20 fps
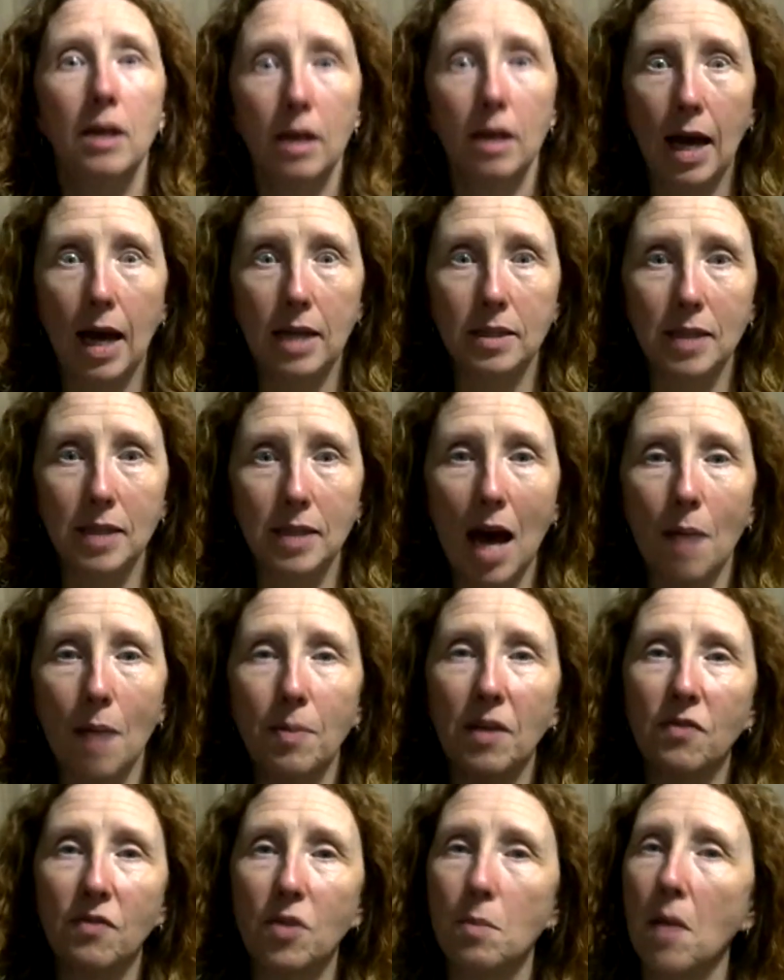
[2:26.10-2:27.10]
ends up,
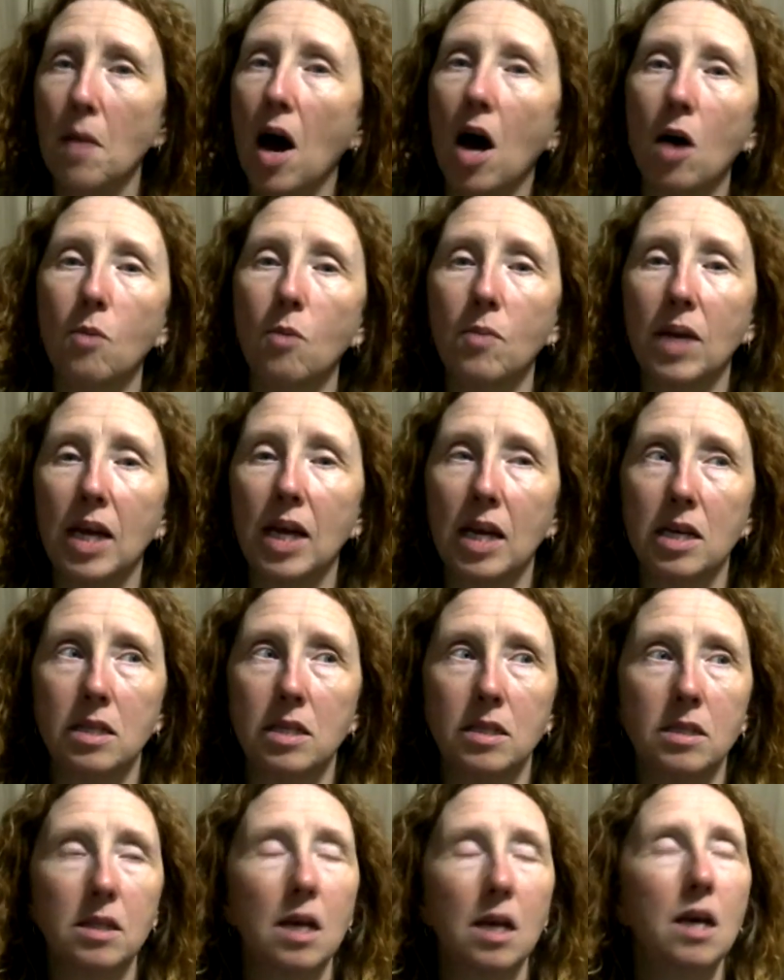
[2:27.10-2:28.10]
if the mom
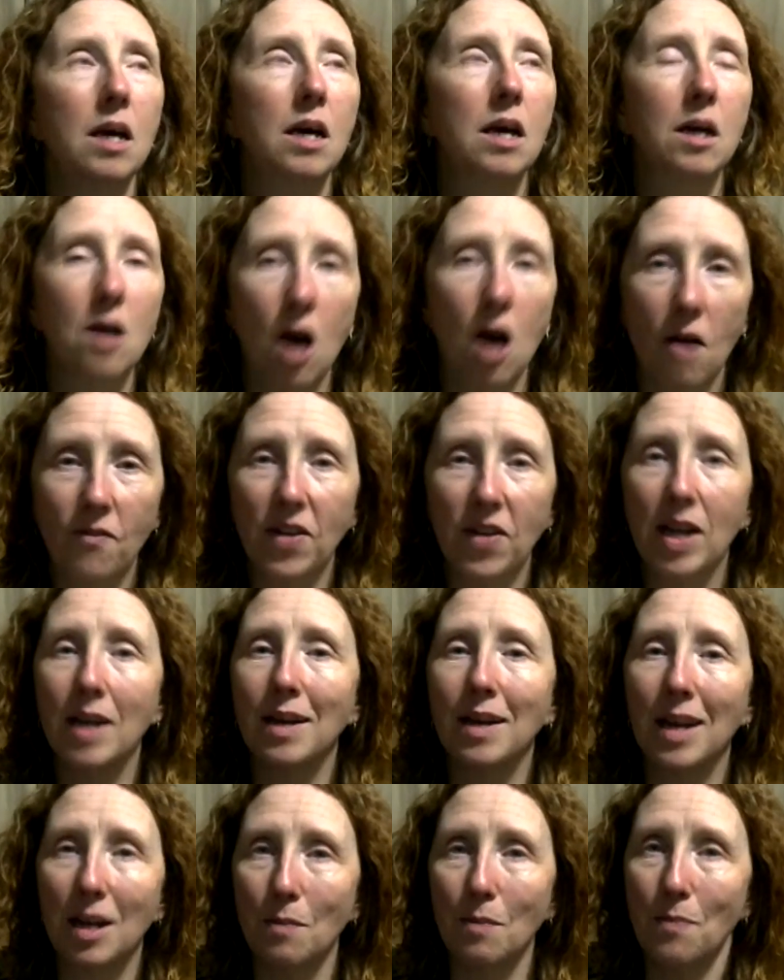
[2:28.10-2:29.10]
is confident
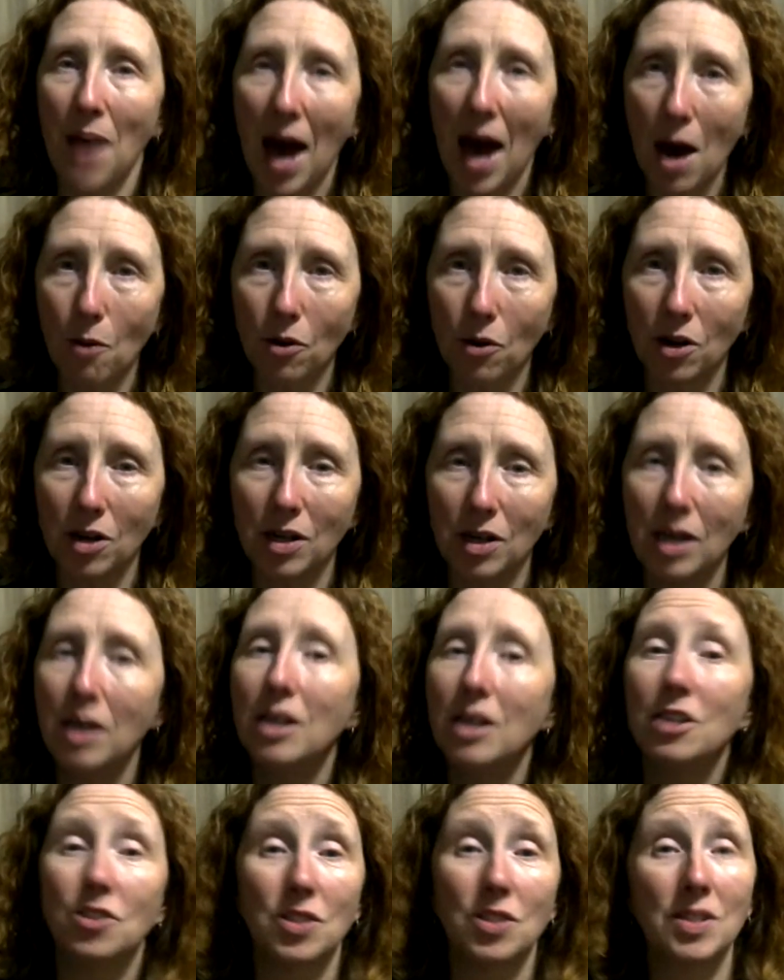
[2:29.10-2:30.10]
and empowered,
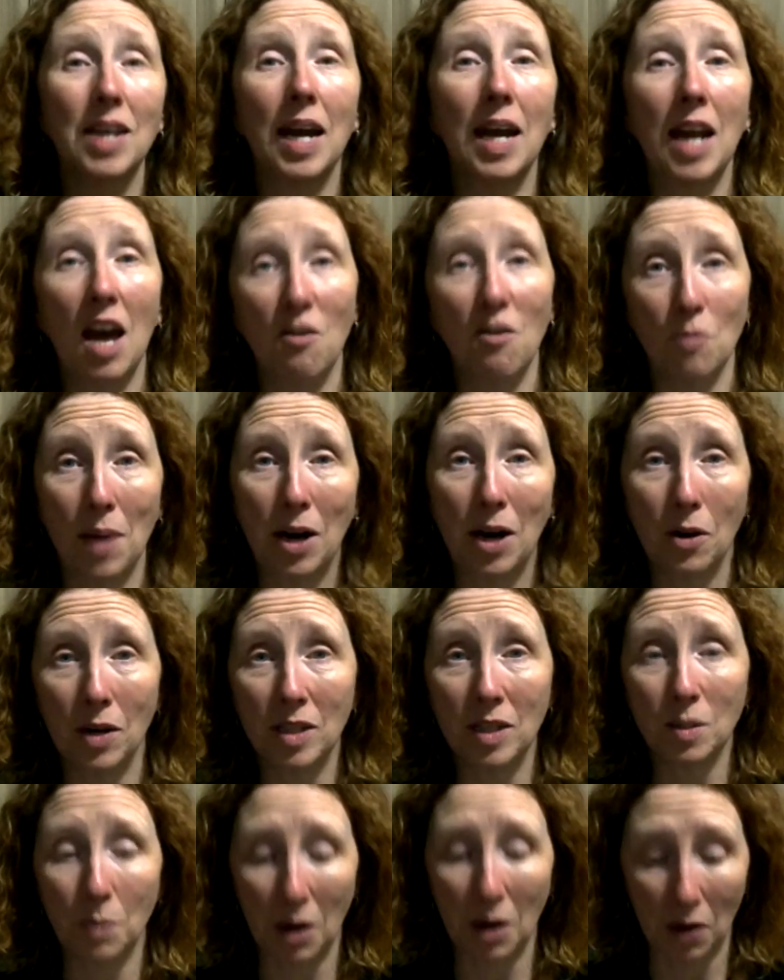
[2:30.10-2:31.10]
she's going to have a better
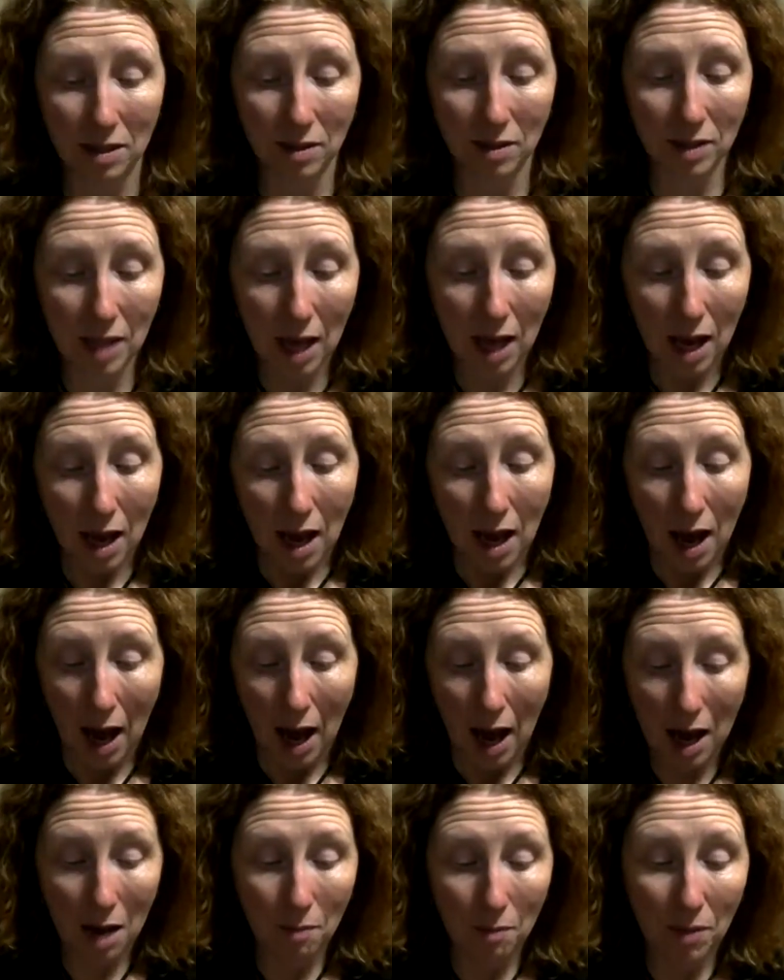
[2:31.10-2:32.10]
experience.
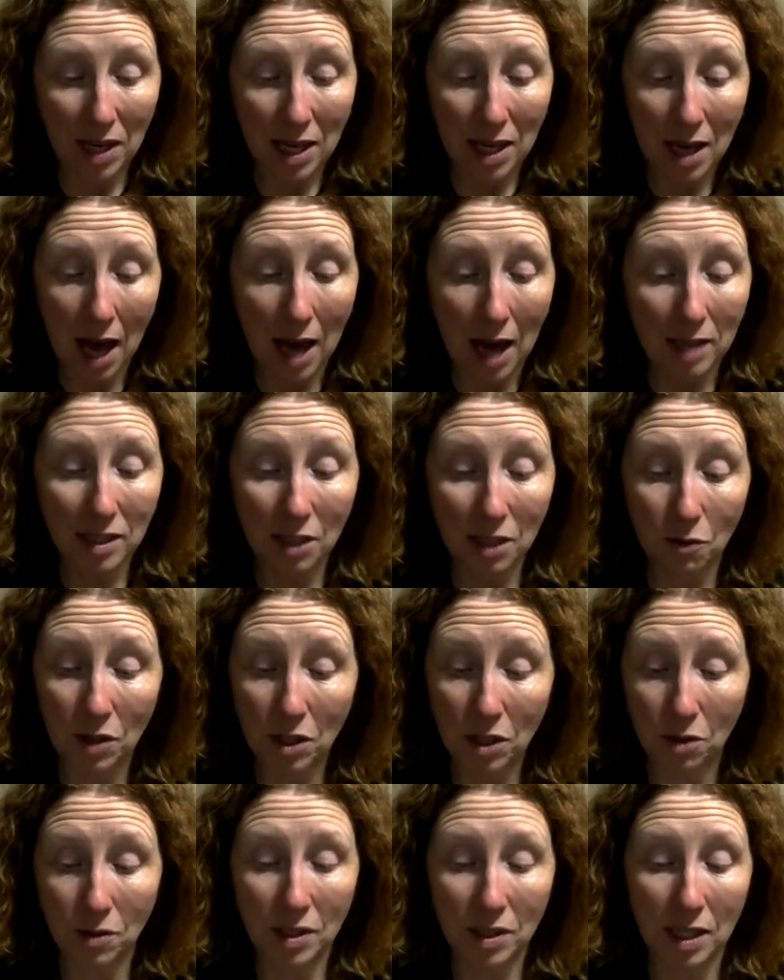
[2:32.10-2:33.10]
Because it
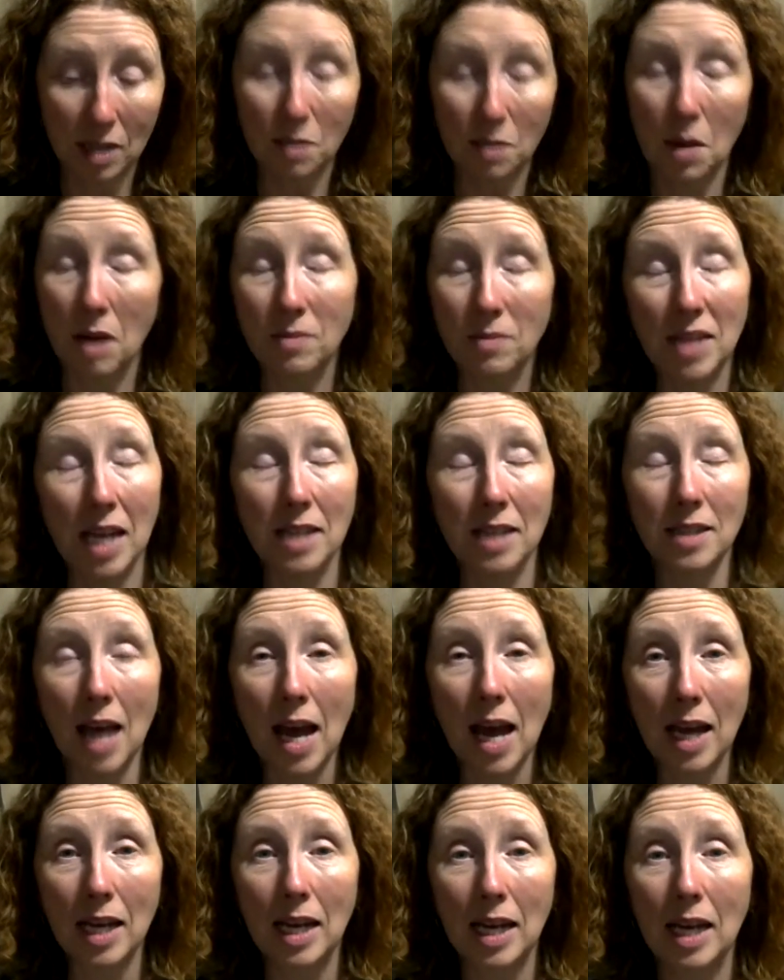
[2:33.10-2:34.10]
reduces mom's
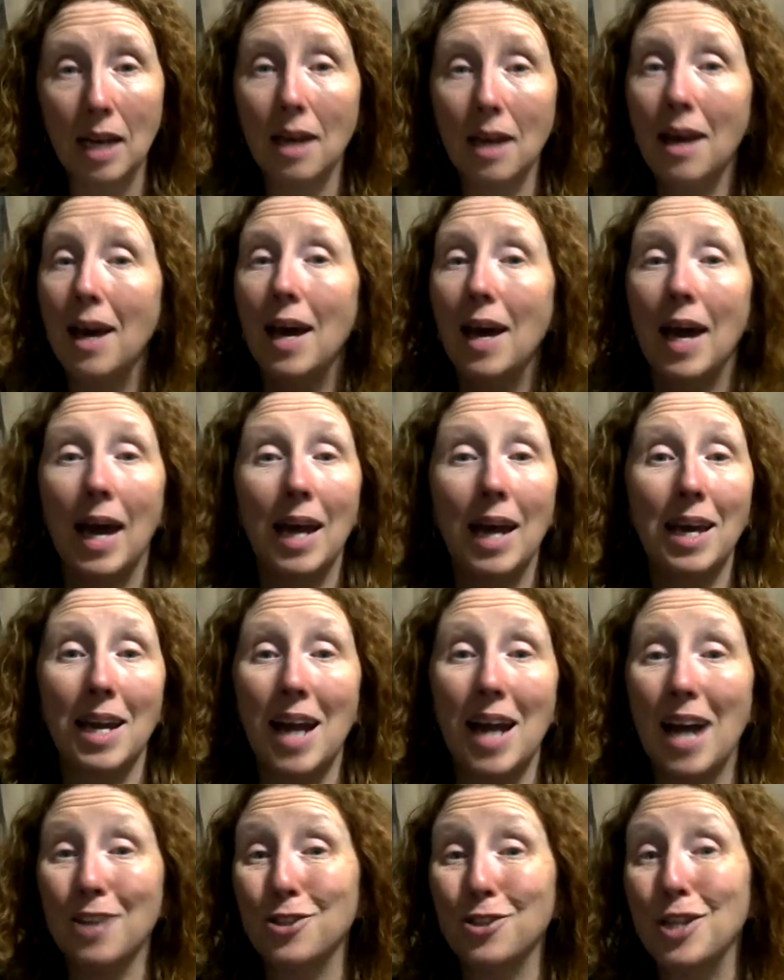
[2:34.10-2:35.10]
anxiety, it can
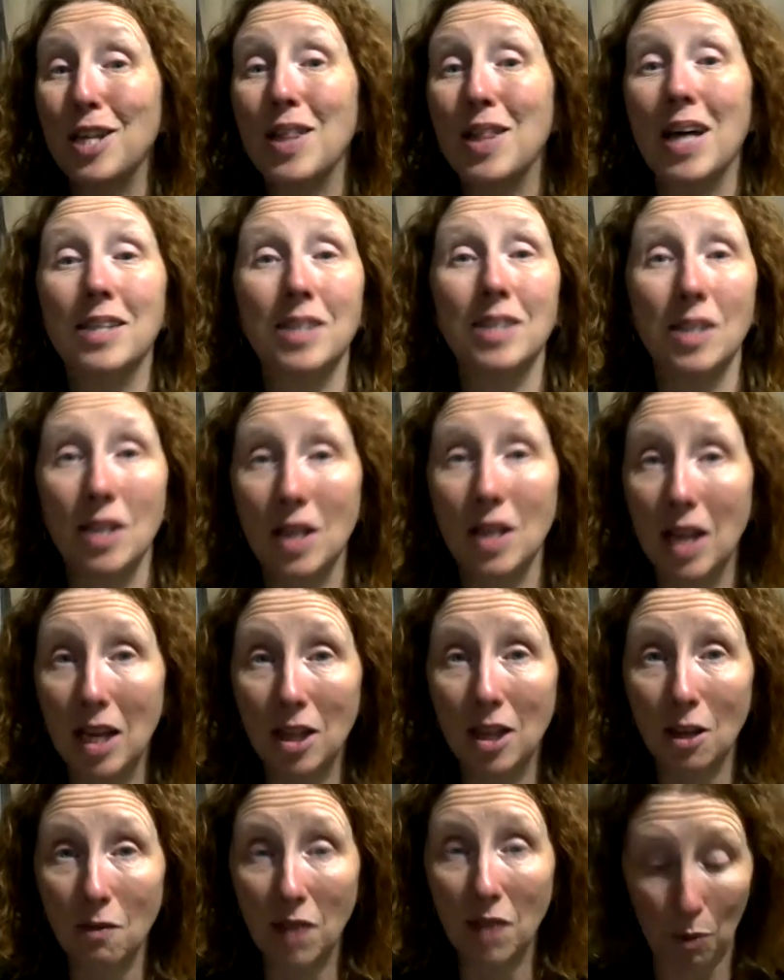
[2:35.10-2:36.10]
actually lessen the length
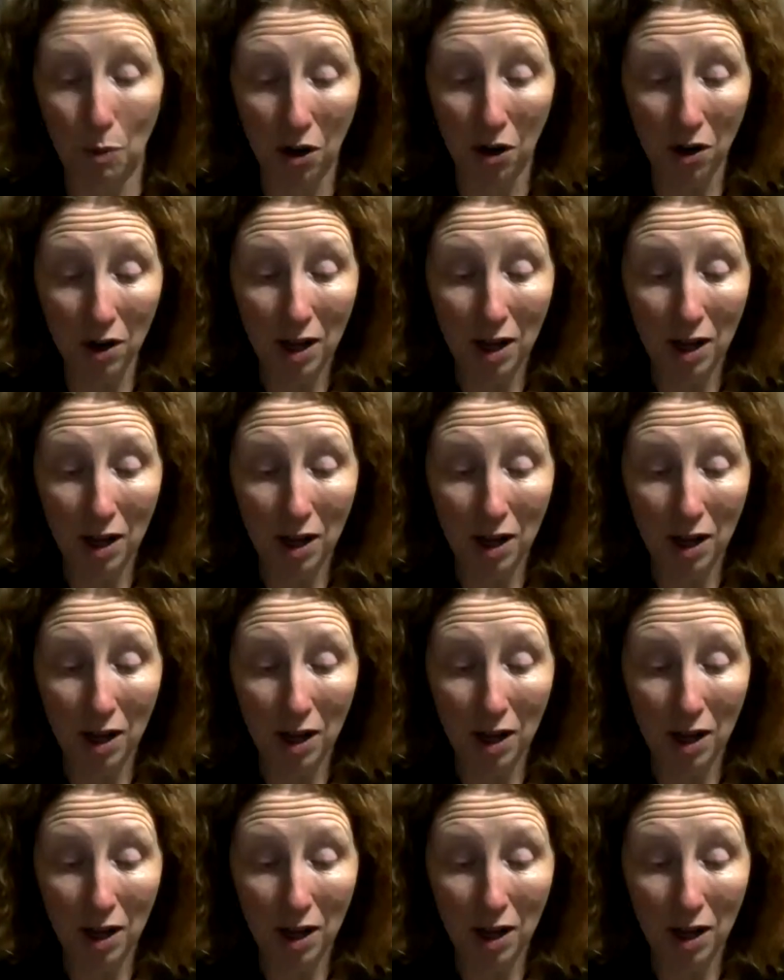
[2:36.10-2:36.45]
of labor.